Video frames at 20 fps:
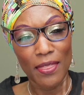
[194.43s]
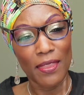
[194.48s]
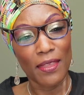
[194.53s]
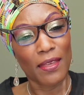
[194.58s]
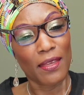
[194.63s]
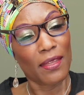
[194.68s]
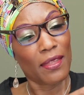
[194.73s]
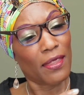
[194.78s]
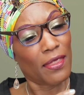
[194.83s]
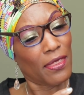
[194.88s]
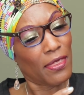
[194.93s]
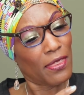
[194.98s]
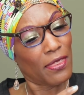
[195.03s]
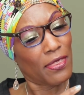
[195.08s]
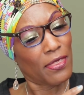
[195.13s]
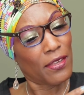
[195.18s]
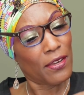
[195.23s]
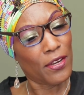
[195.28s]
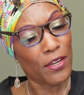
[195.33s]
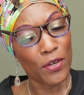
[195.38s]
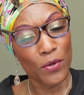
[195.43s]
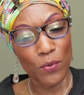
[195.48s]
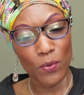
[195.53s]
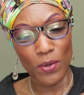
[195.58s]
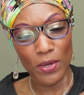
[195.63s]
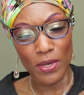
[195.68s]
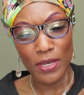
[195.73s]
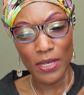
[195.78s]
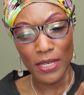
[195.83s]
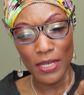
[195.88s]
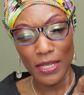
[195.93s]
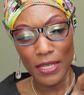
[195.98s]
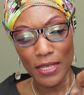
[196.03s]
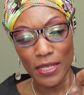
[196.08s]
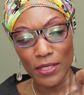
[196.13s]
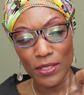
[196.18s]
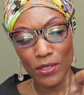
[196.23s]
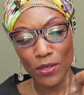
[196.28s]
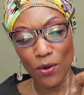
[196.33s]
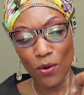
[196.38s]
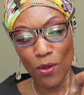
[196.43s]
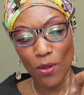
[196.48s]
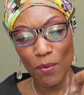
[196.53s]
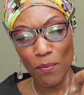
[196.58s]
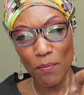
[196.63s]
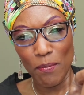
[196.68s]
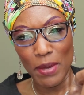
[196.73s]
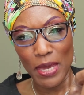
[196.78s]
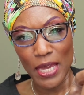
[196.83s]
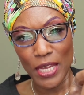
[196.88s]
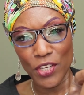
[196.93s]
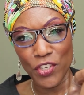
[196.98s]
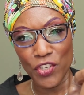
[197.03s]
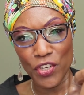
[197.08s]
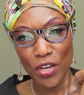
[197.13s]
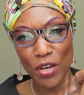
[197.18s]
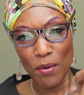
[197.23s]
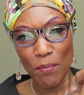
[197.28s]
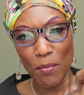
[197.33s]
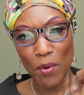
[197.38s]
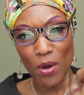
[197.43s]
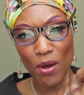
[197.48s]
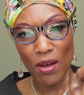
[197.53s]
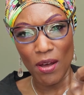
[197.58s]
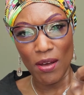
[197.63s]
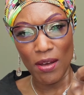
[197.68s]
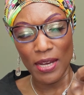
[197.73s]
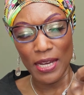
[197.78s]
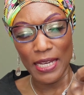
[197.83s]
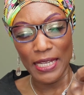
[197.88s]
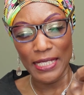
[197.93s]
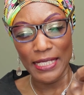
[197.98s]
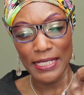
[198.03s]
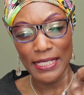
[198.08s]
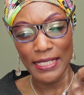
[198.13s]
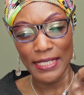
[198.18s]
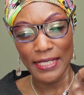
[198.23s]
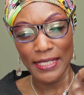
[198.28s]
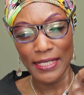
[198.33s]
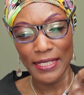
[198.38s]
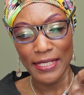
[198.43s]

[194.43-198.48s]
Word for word: The third one is called Major Mahogany.